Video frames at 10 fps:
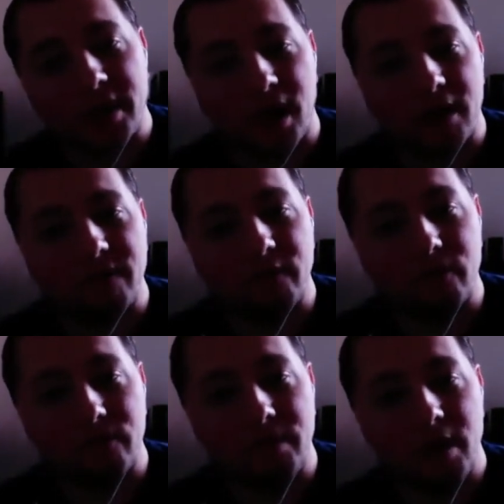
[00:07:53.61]
and
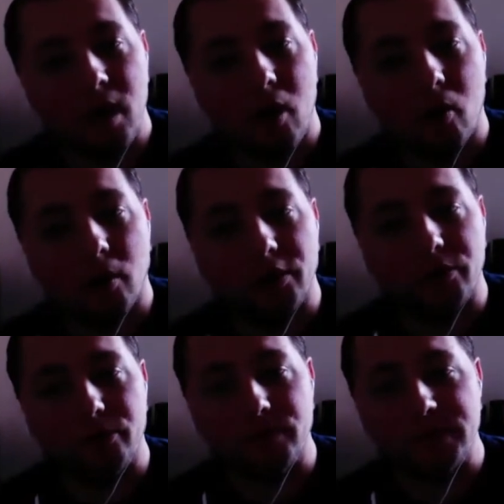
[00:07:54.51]
iPhone, or do
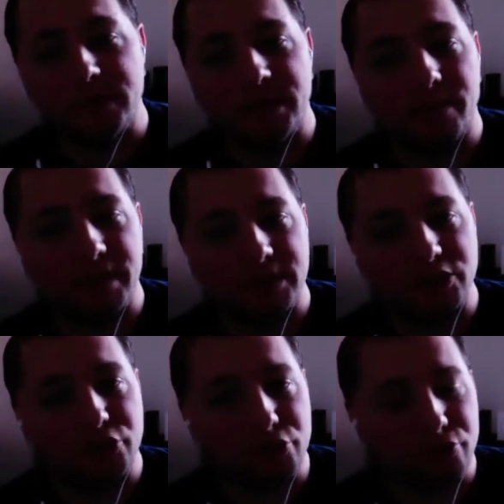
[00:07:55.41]
you see them as
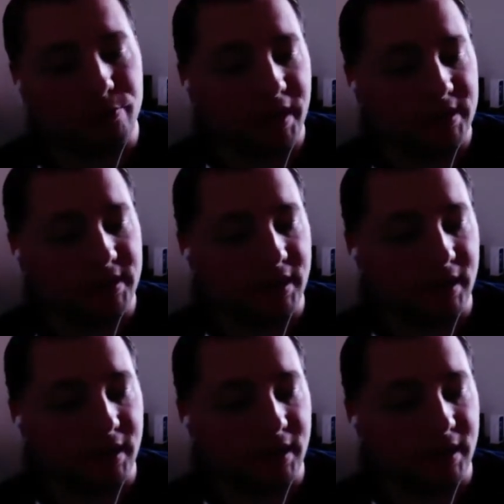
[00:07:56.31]
two basic